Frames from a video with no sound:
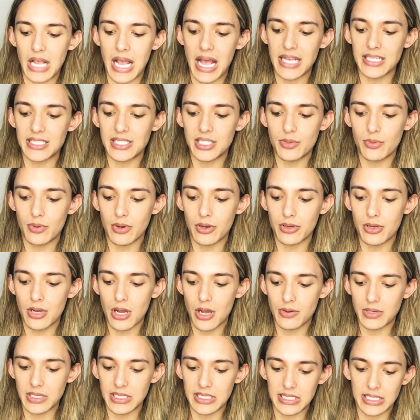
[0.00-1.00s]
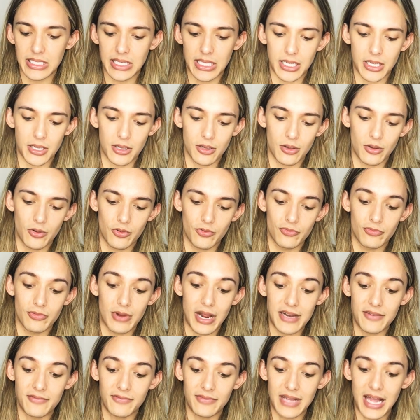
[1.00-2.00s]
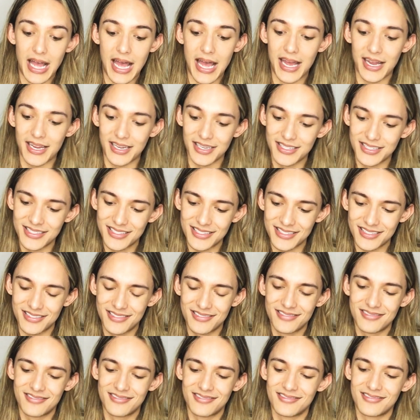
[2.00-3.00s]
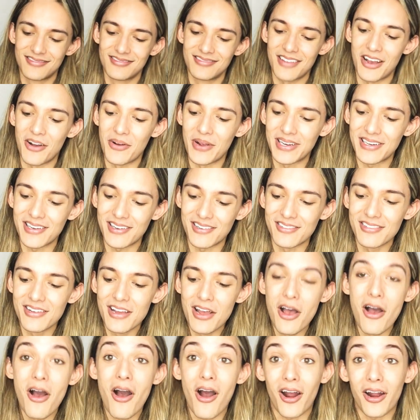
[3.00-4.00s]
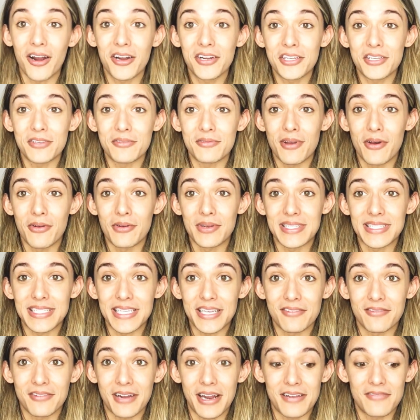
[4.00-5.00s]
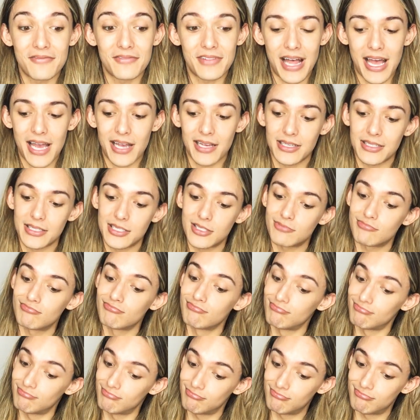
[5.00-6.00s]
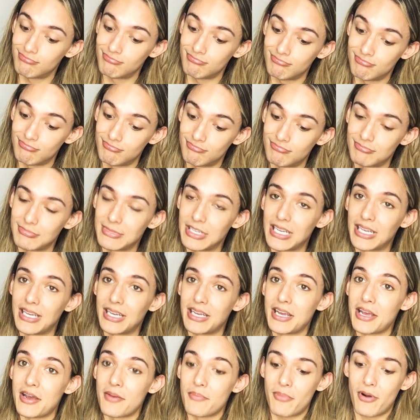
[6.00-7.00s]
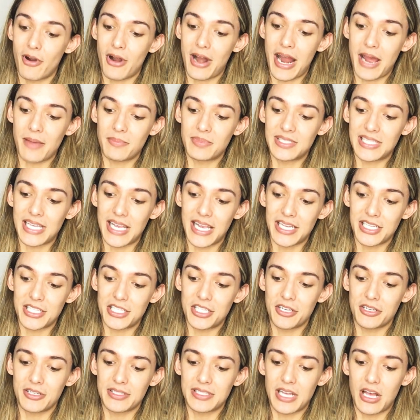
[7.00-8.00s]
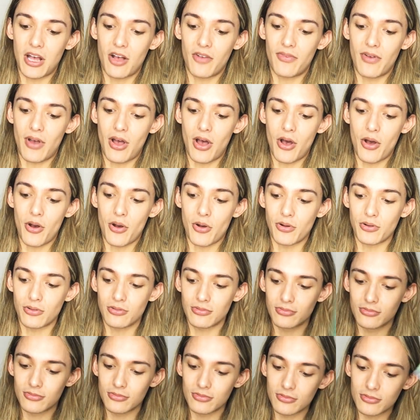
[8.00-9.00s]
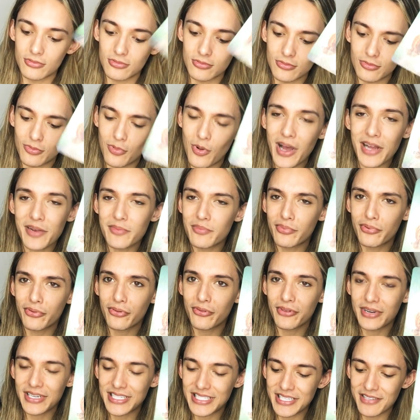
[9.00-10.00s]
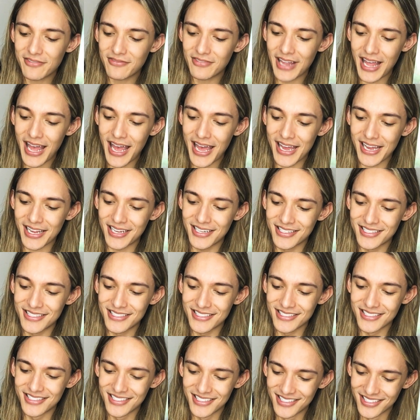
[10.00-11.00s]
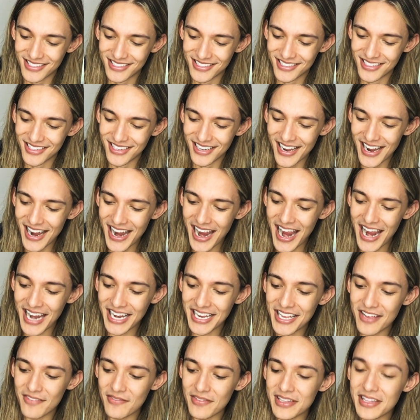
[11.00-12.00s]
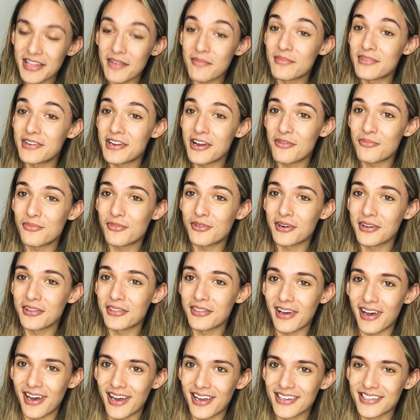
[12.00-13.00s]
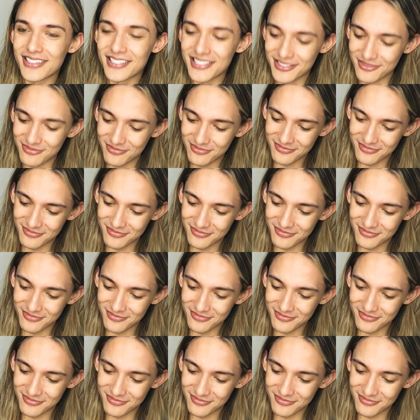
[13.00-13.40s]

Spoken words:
As you are noticing red flags. Oh, wait, no. Are you noticing red flags? Perhaps saying to yourself, oh, what pretty flags, and giving them no more thought.